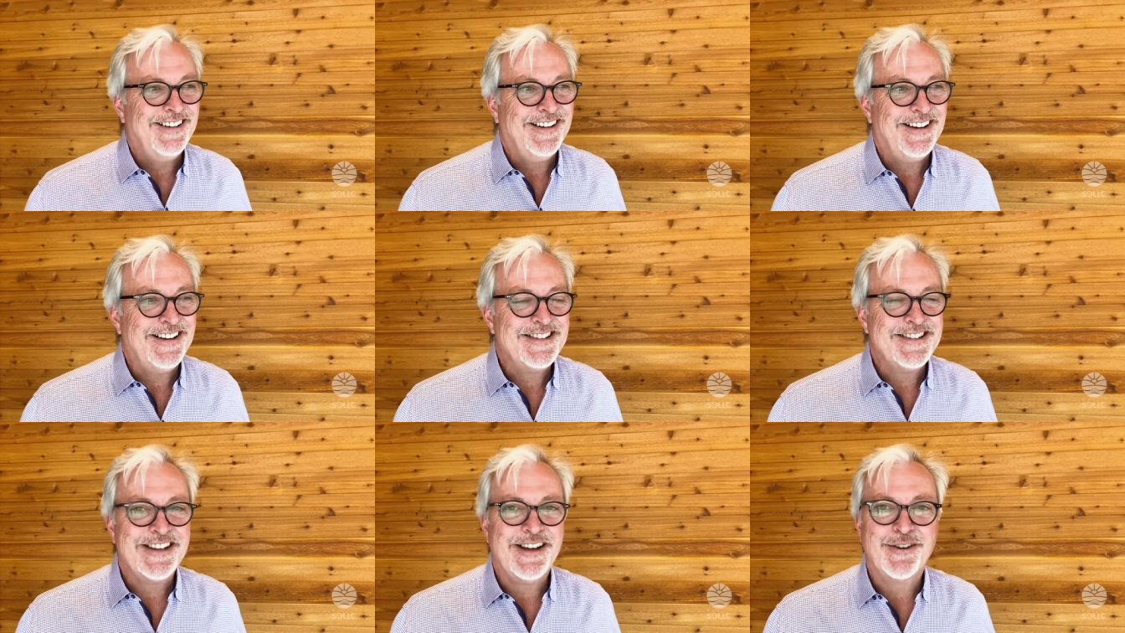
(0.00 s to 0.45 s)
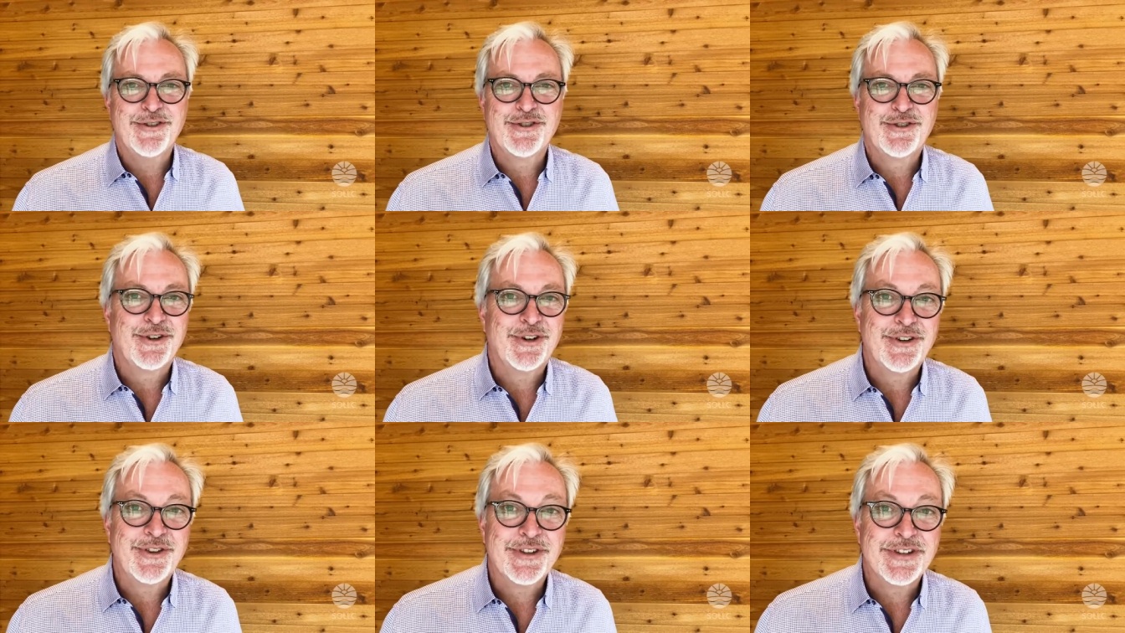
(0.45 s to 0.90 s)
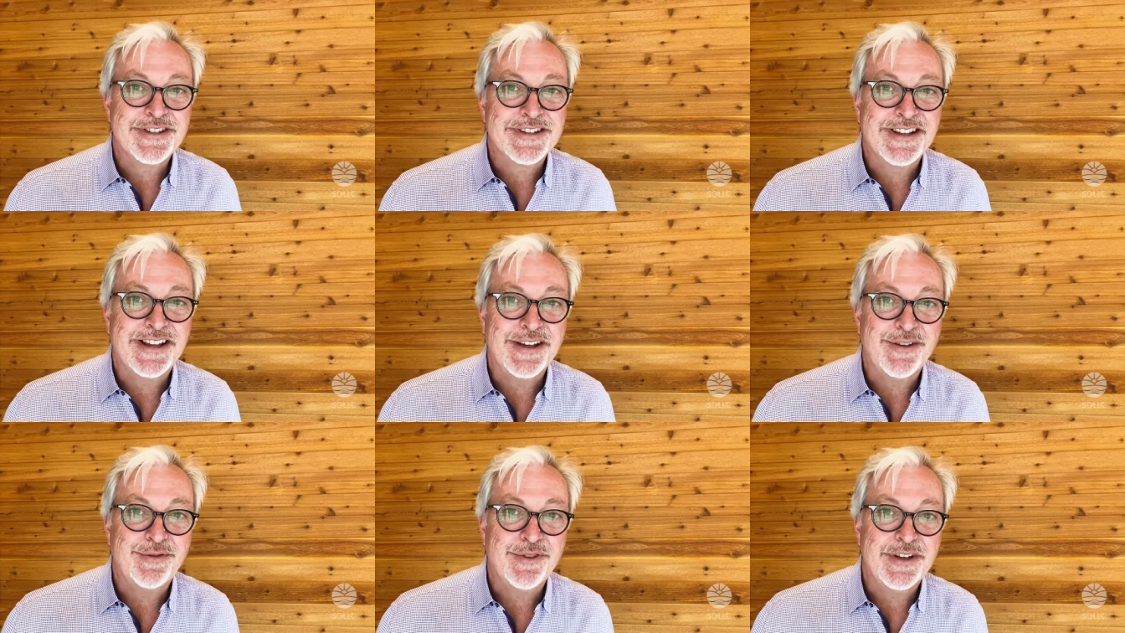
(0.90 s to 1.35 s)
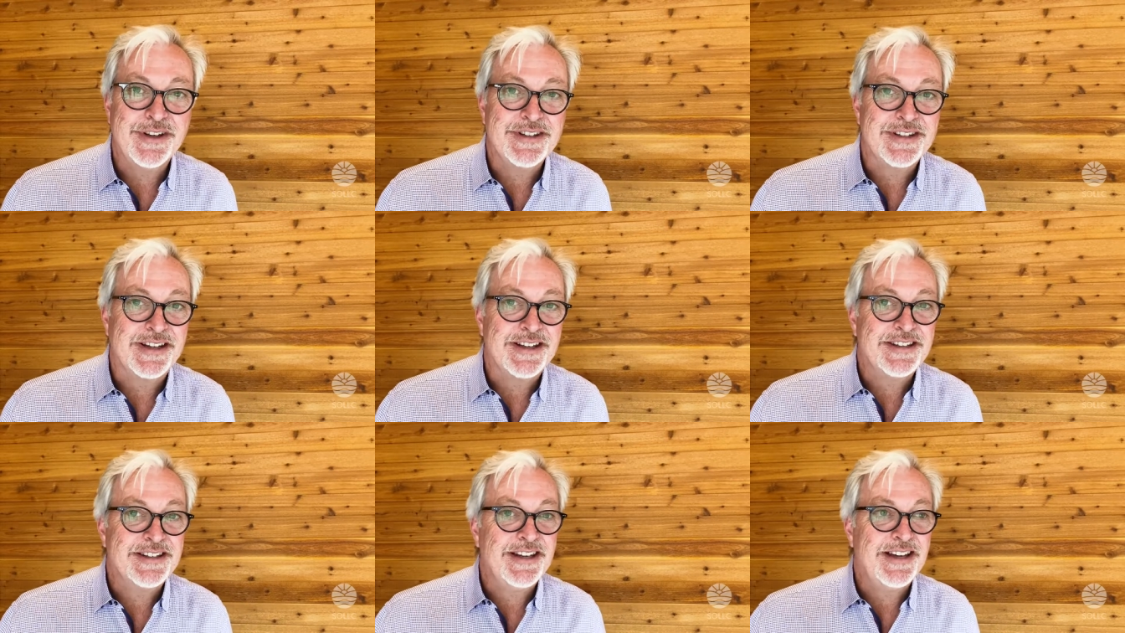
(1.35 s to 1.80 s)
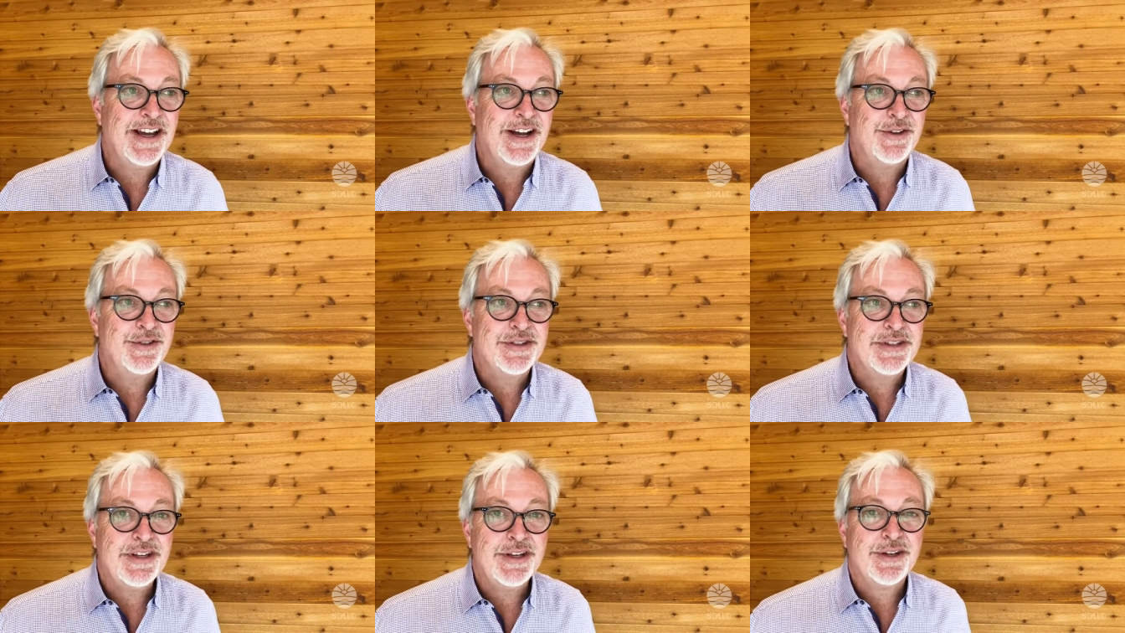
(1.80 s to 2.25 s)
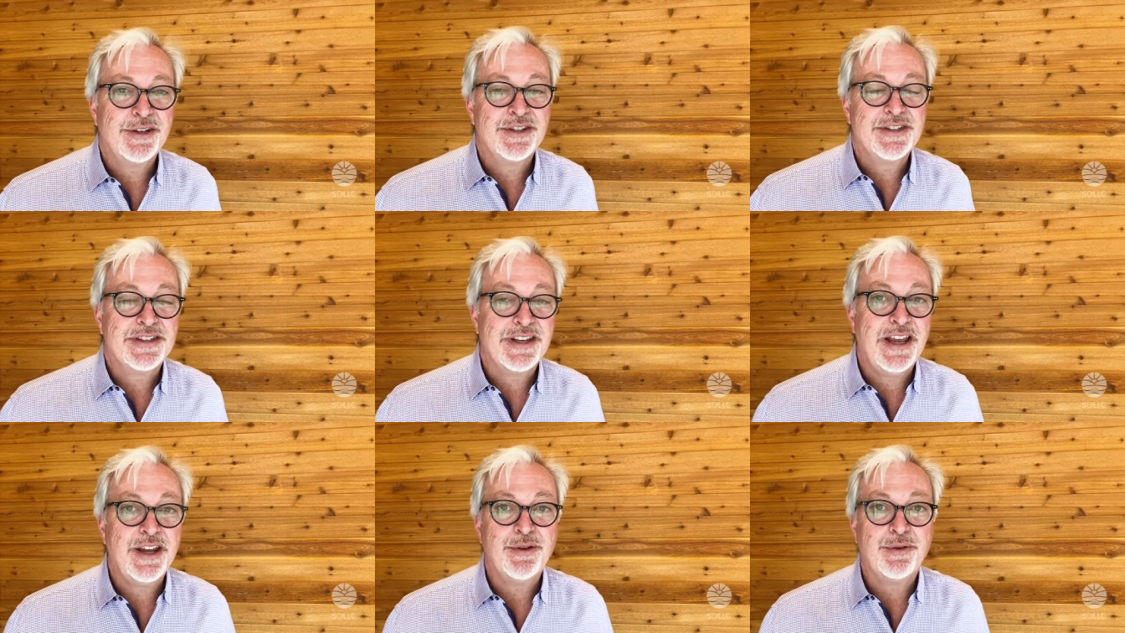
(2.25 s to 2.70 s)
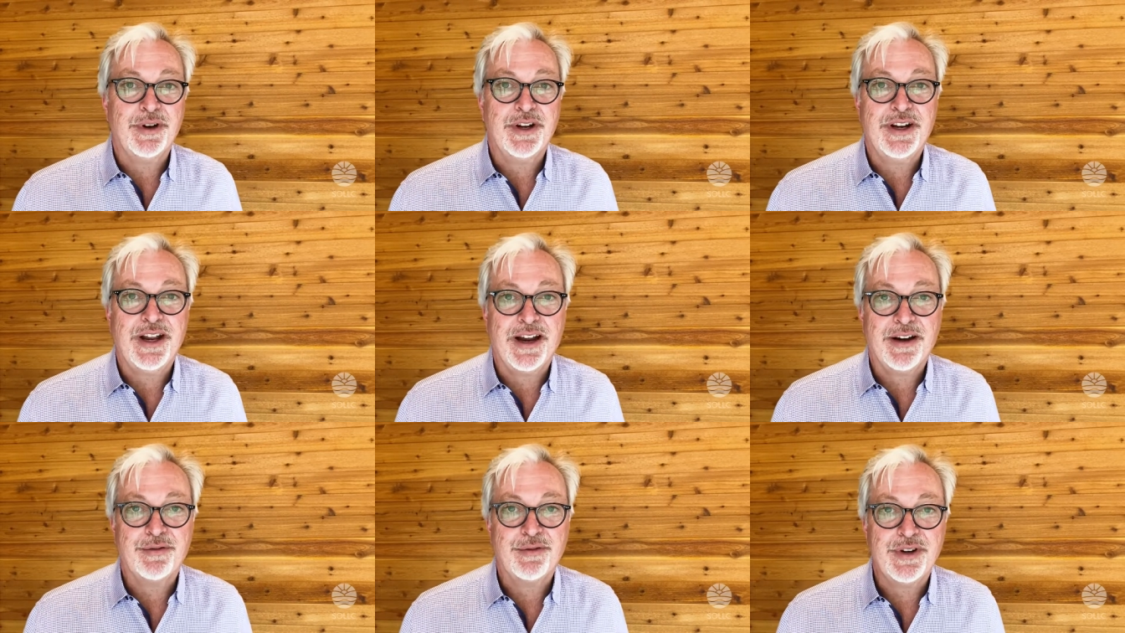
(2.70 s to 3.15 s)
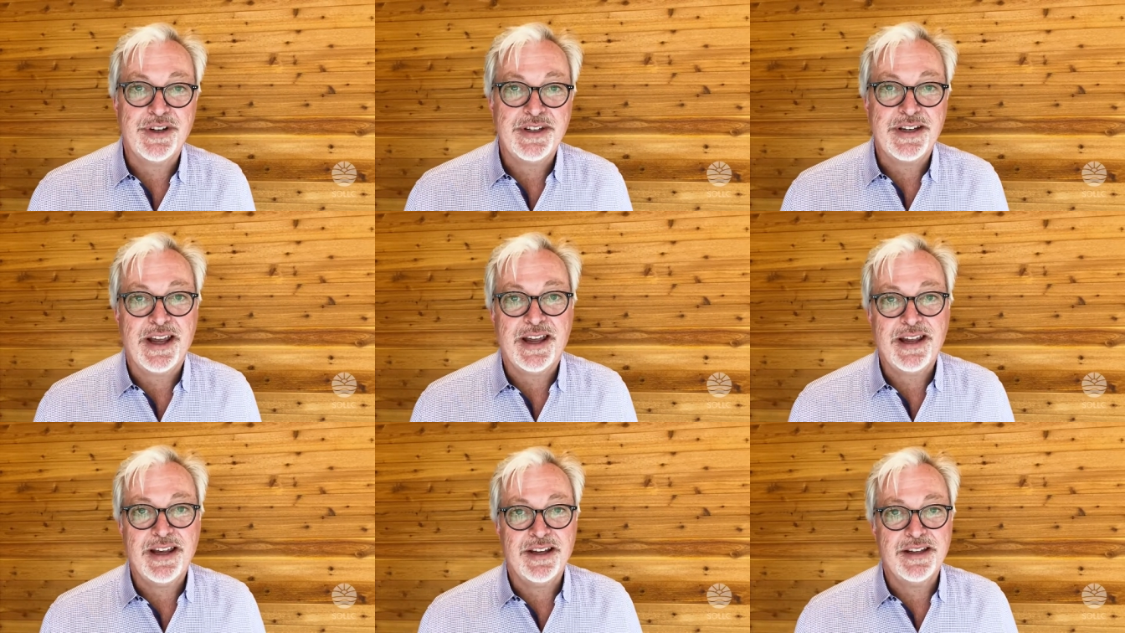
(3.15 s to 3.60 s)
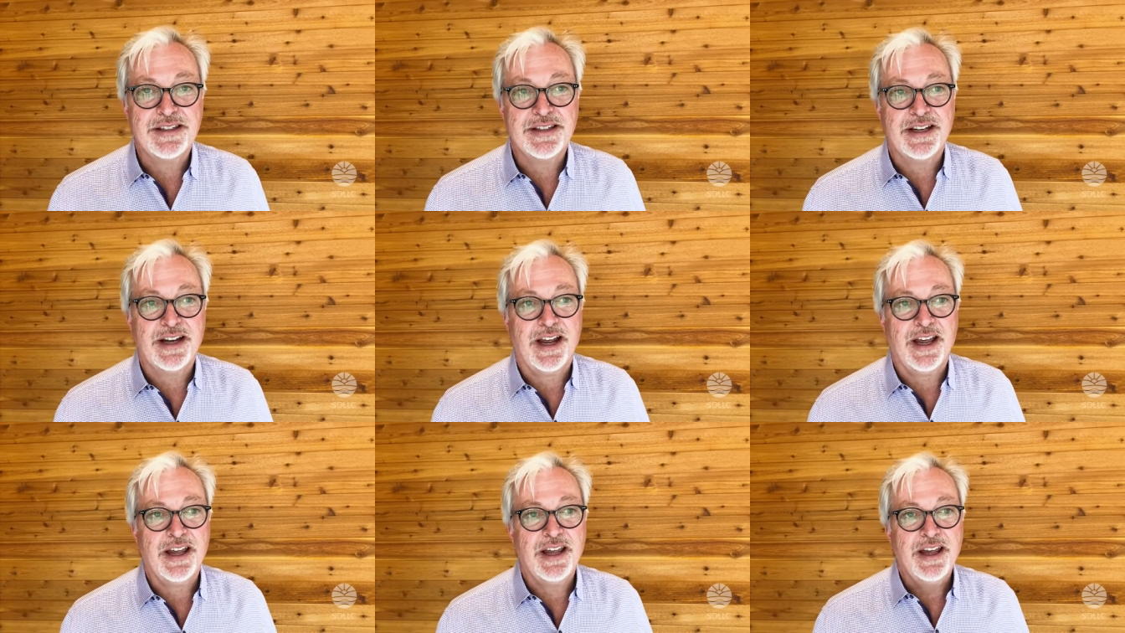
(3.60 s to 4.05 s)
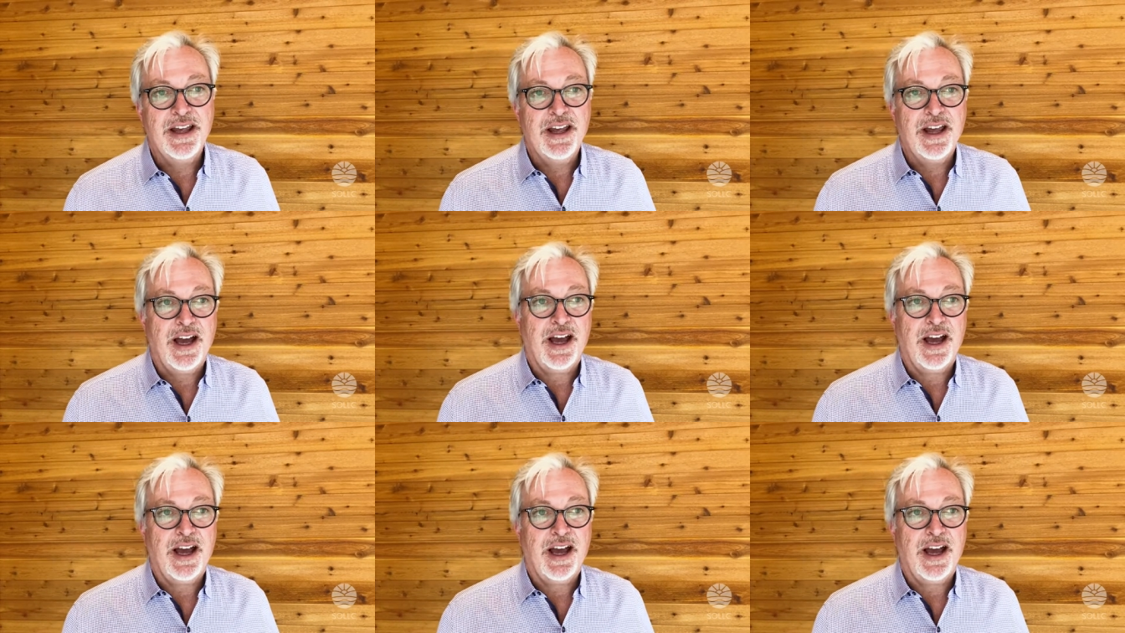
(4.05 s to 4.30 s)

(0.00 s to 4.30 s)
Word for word: I see how short this life is, I see how sacred every day is, and I,